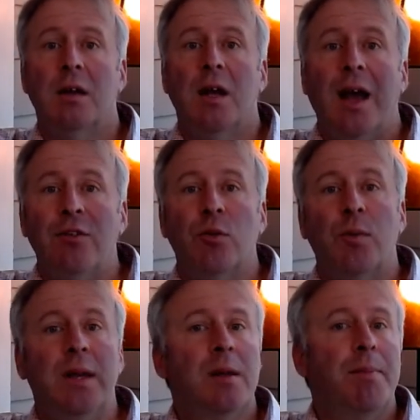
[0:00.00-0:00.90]
As you
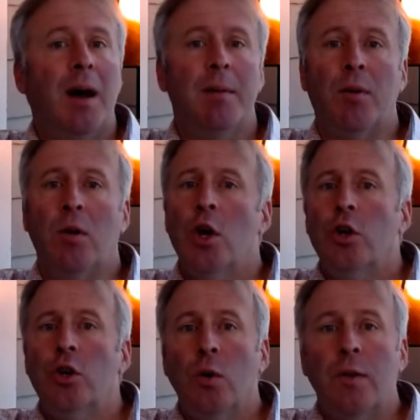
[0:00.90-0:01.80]
read the Bible,
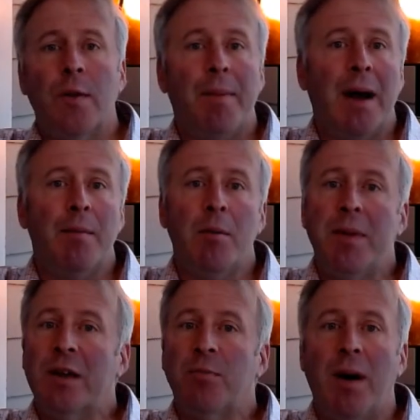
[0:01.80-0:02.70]
know that the Bible
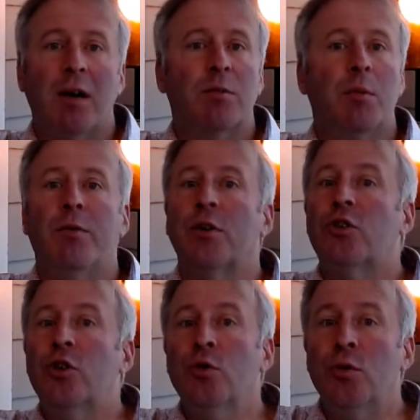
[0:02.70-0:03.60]
makes possible for
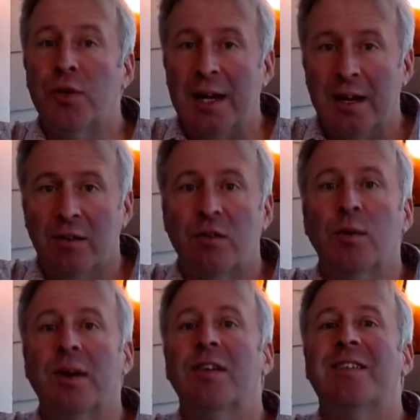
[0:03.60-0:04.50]
two things to
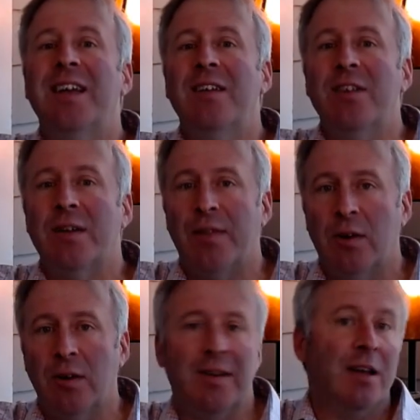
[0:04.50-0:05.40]
exist, even if they're
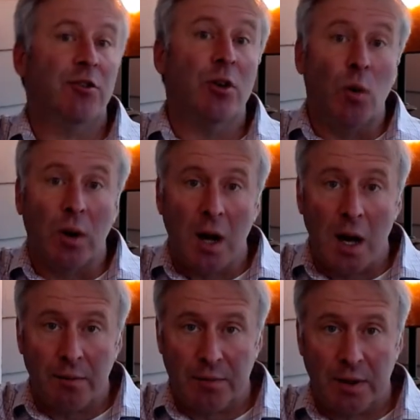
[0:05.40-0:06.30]
in tension or
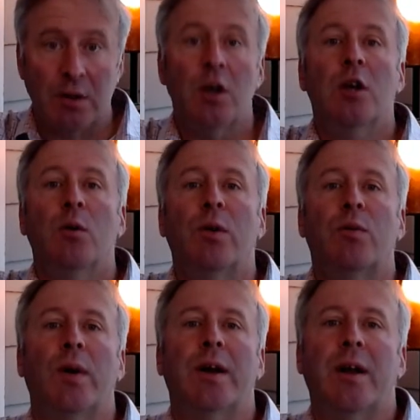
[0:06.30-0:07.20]
conflict with
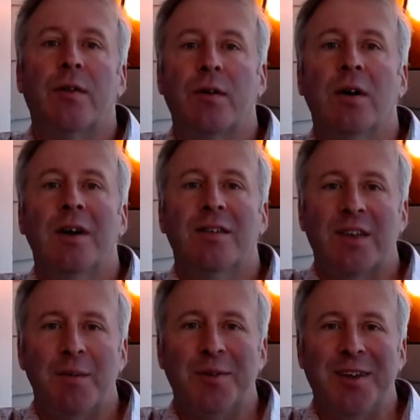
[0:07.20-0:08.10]
one another
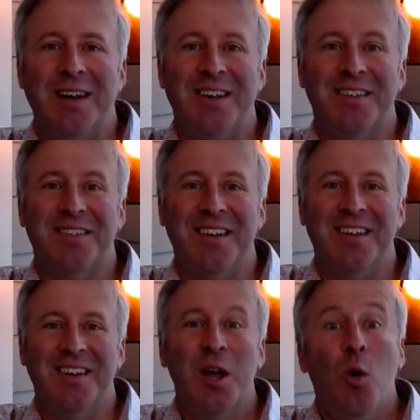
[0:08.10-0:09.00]
simultaneously.
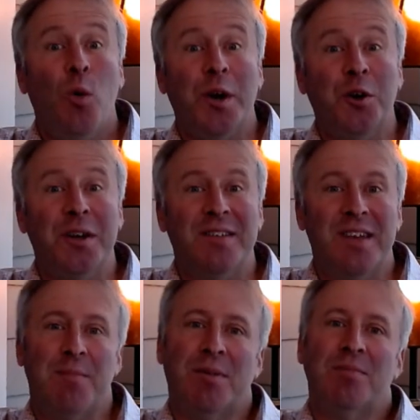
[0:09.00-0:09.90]
Want a good
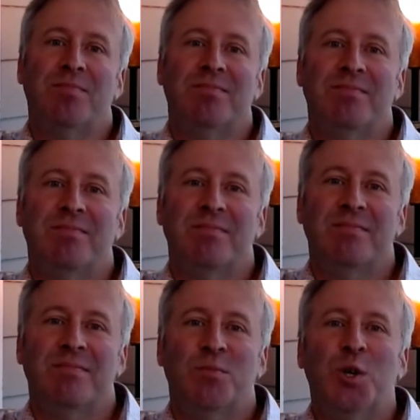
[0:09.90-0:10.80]
example?
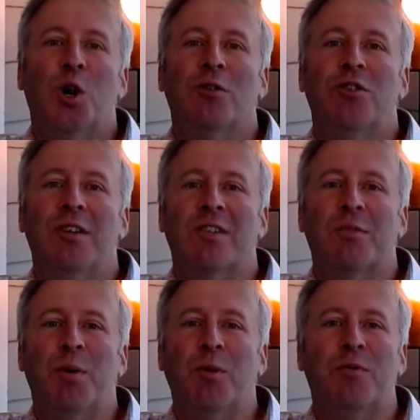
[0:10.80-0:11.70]
We call Jesus
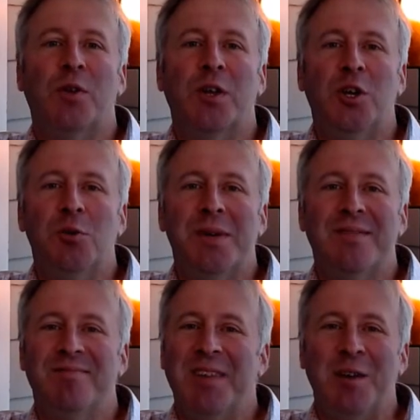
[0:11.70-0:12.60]
both fully human
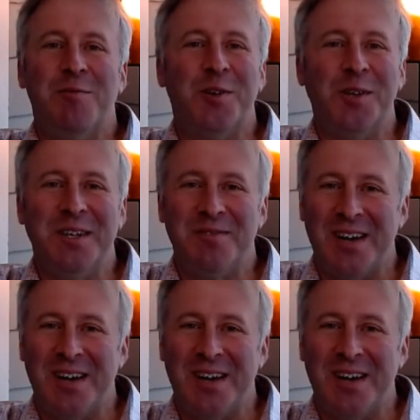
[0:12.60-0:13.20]
and fully divine.